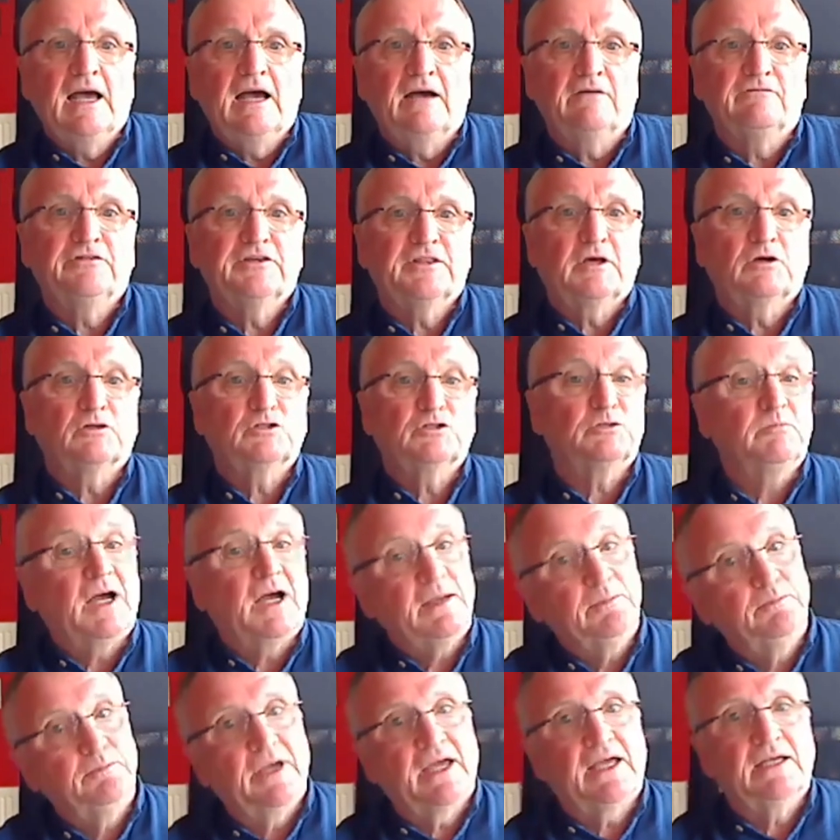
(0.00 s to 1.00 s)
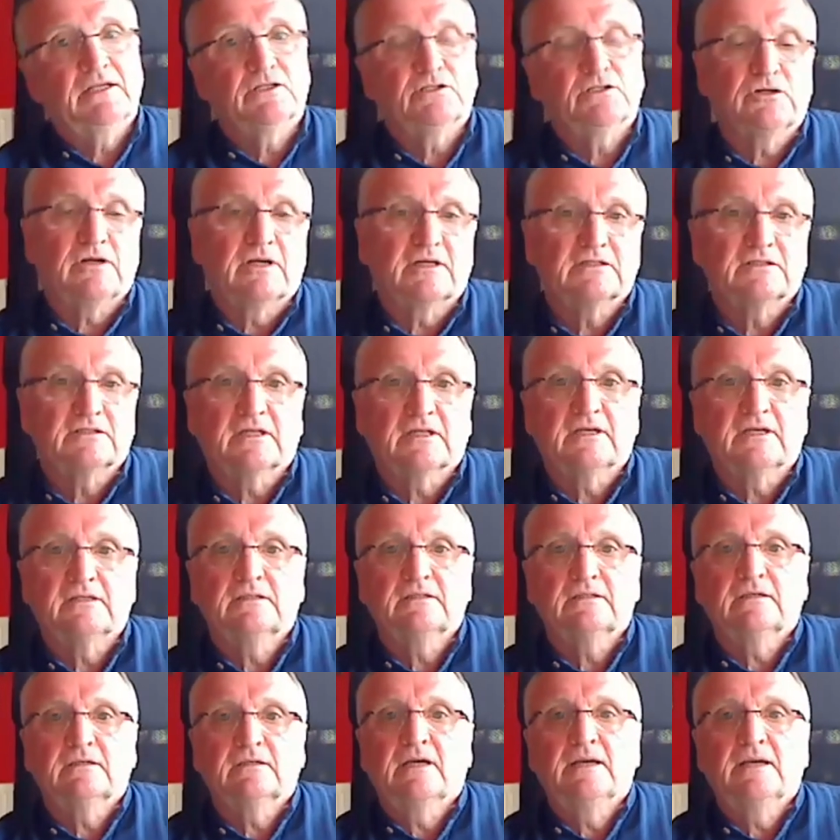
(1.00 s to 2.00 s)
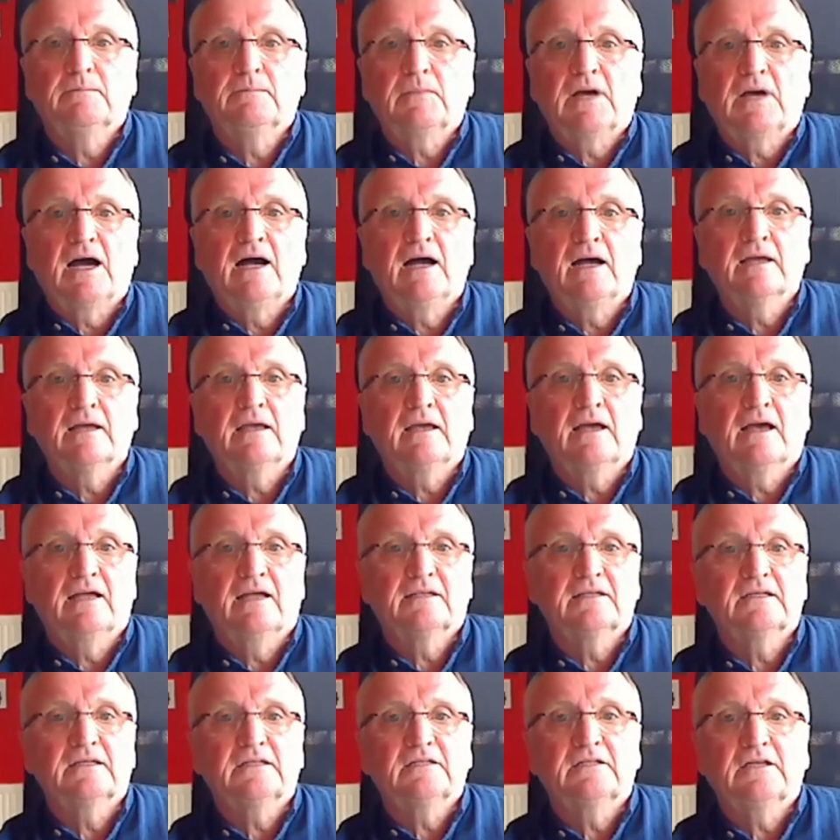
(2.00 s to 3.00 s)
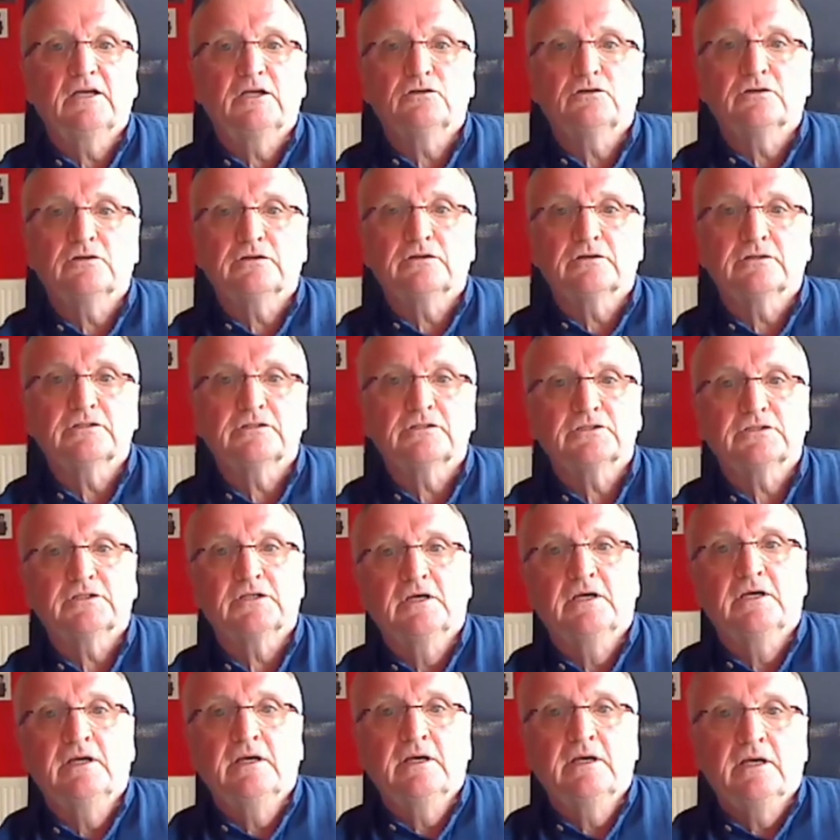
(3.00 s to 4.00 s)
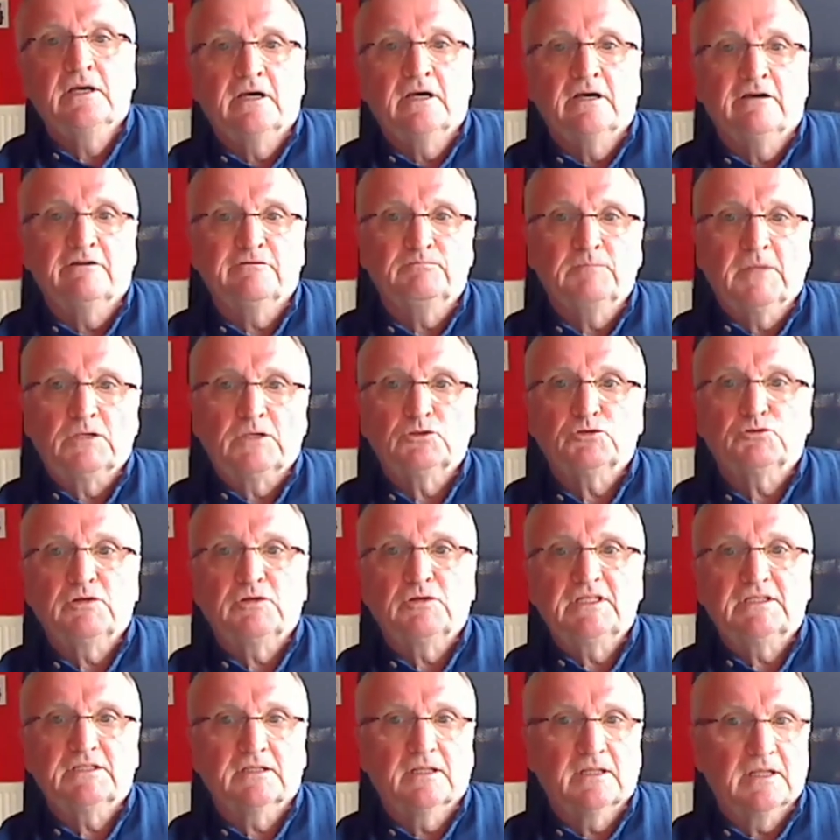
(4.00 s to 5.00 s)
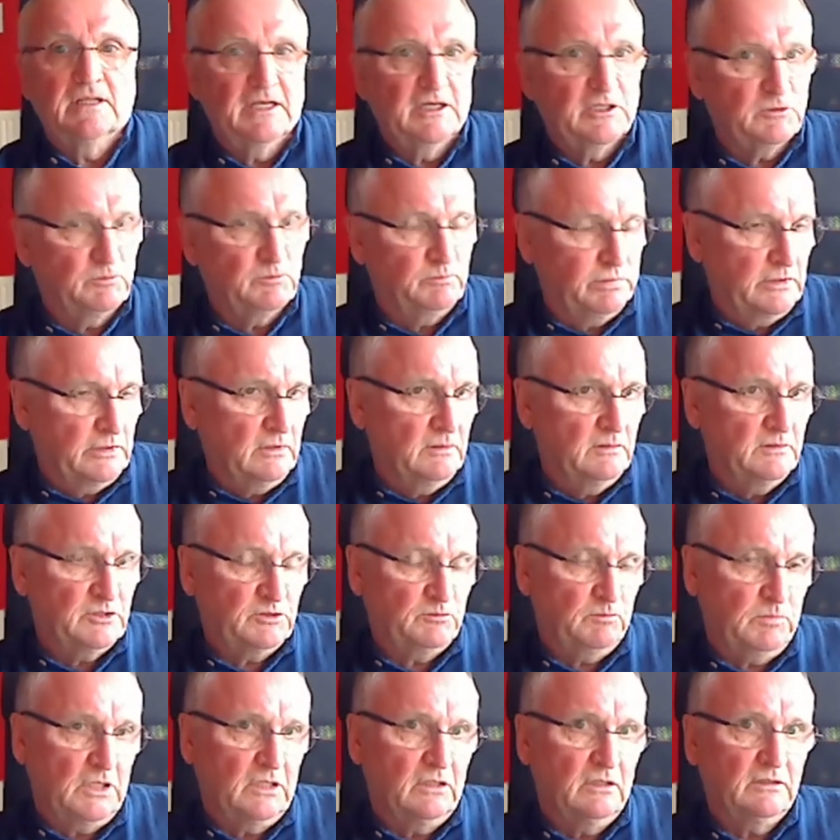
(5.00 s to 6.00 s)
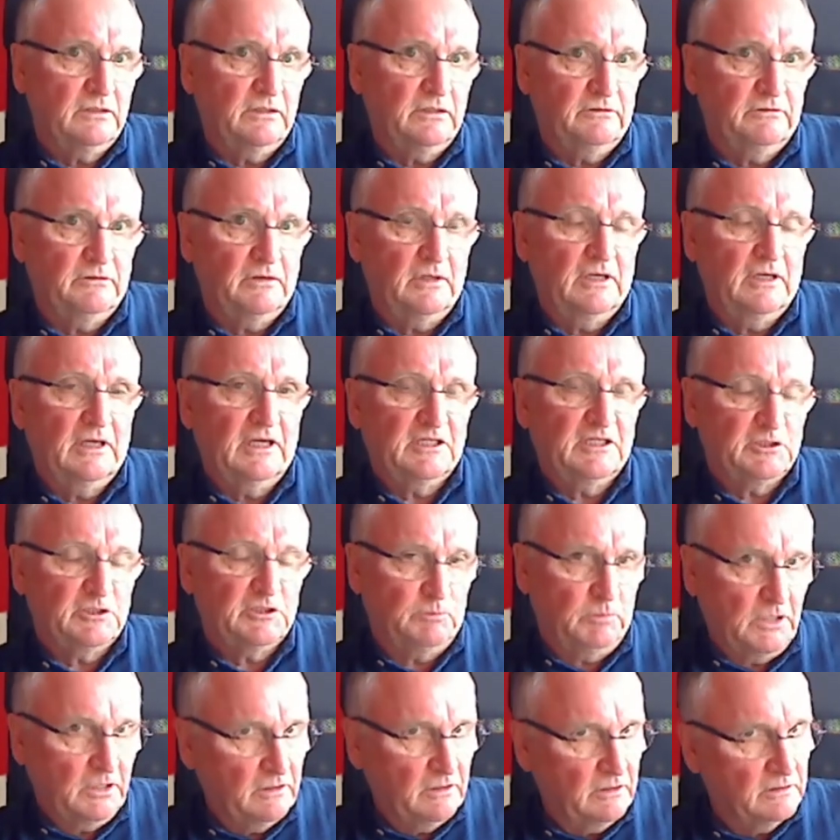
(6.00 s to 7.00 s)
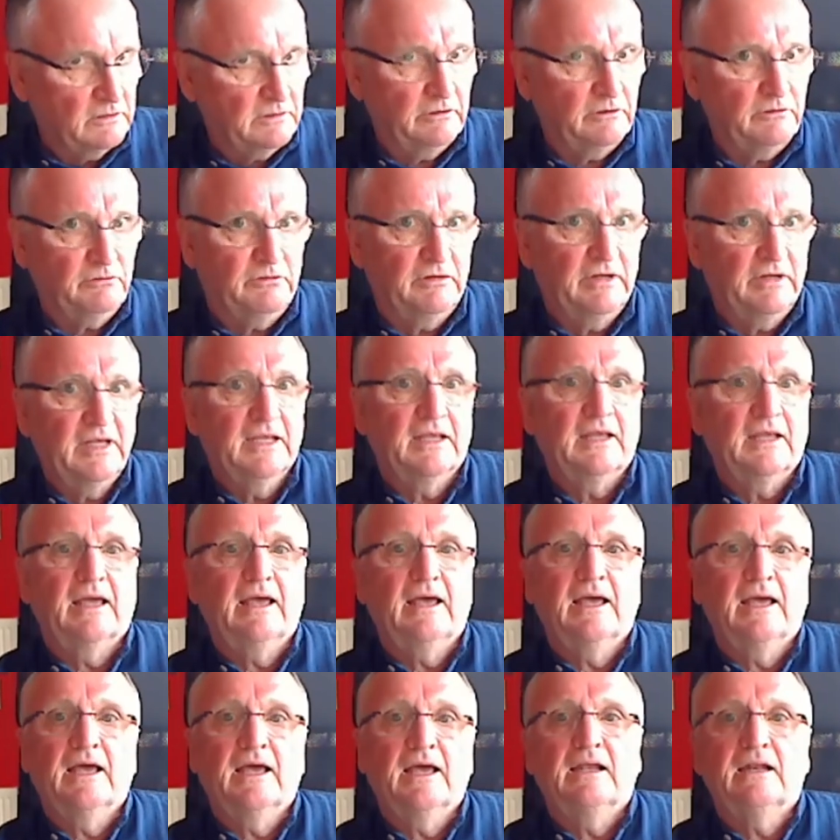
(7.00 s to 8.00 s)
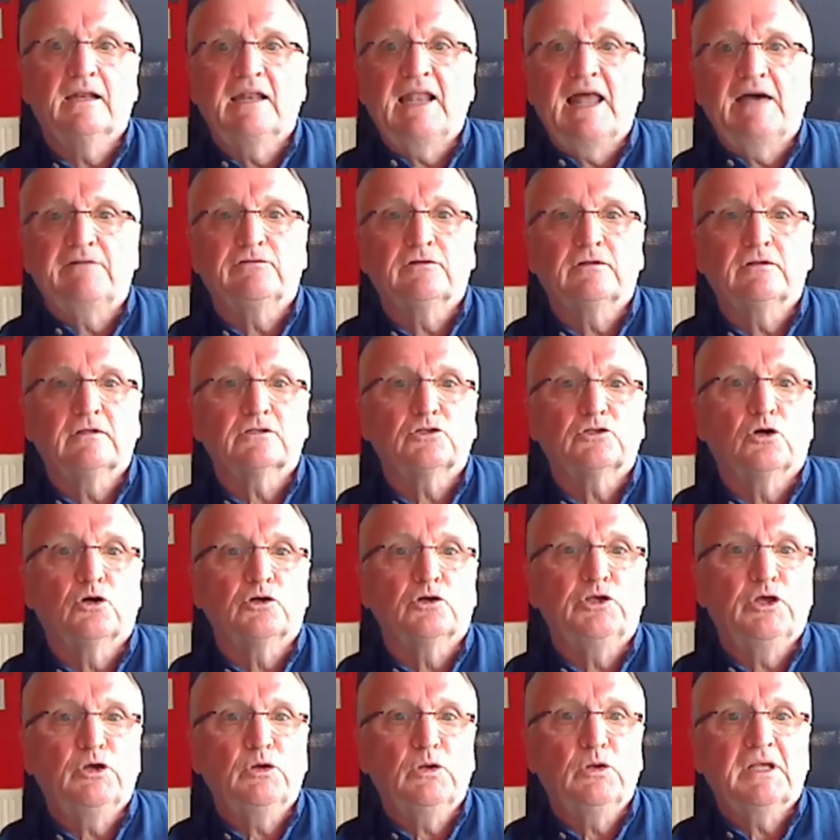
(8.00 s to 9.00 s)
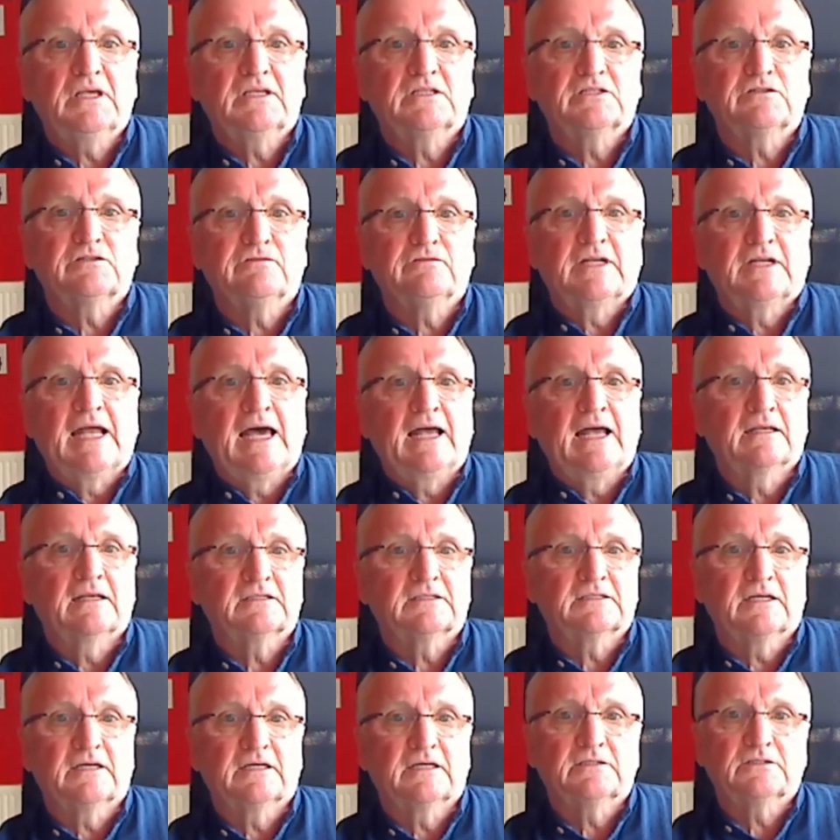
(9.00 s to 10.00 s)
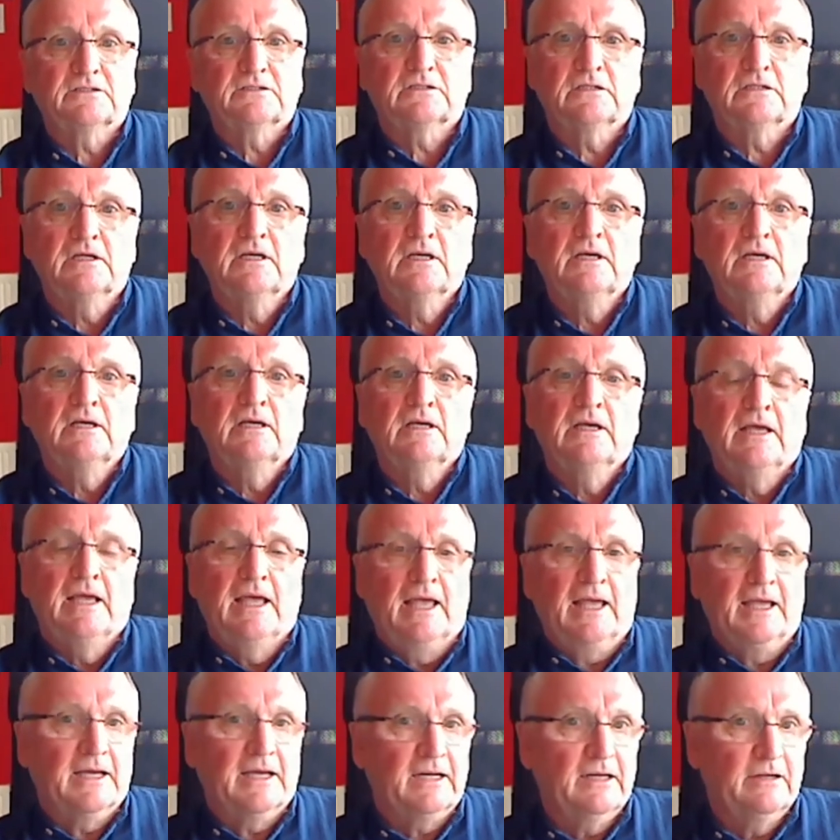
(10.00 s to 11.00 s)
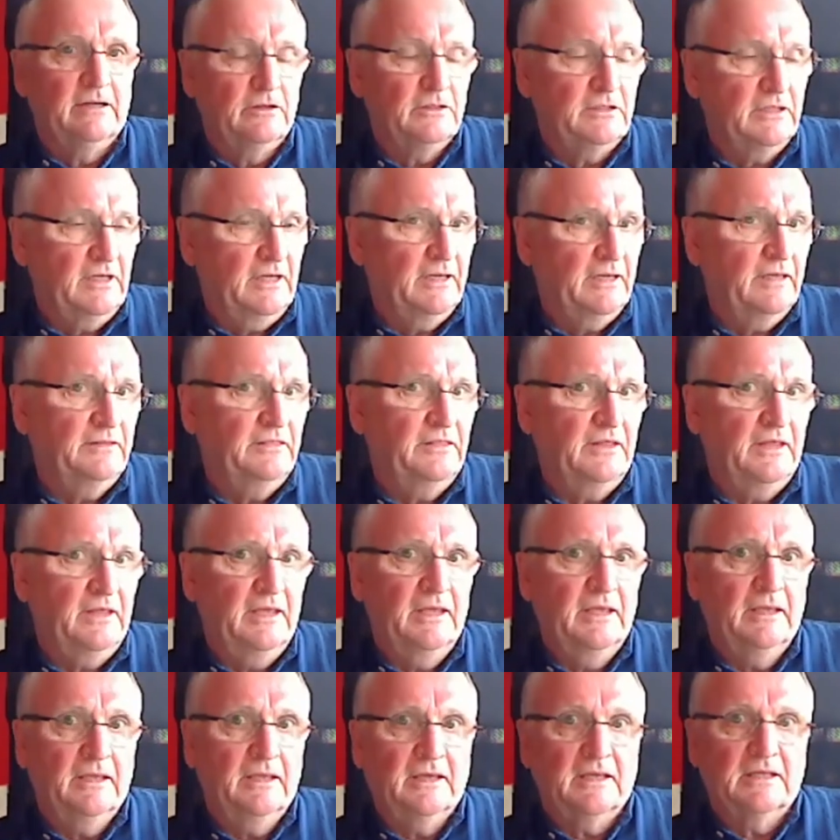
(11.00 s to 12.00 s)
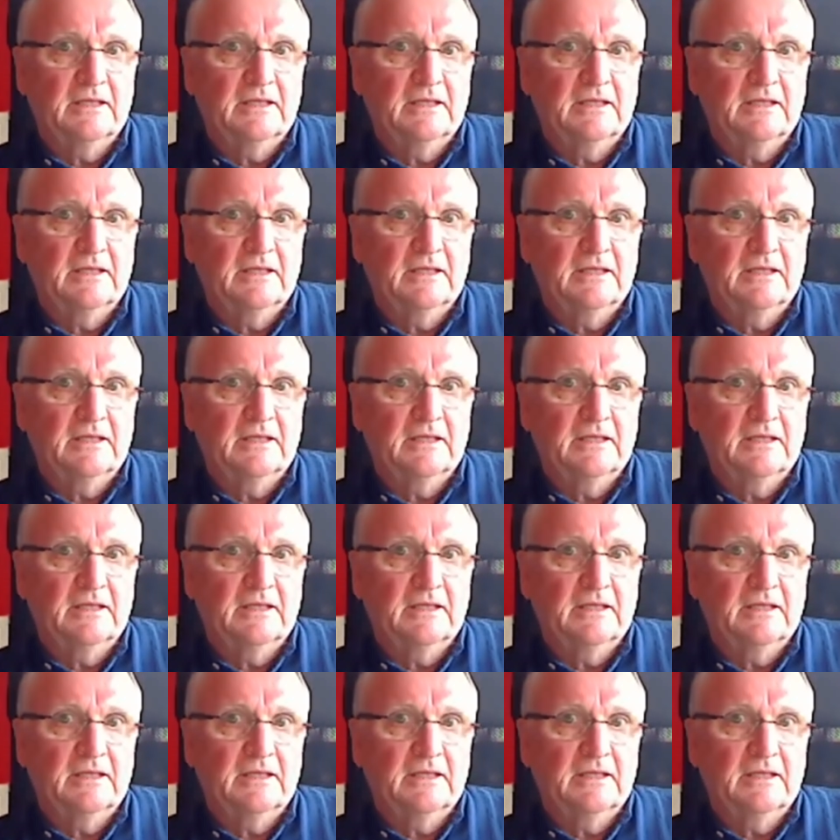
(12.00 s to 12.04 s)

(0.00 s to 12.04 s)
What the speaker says: And for those who might be interested, I, and indeed others, have most recently explored the three levels or units of analysis, including the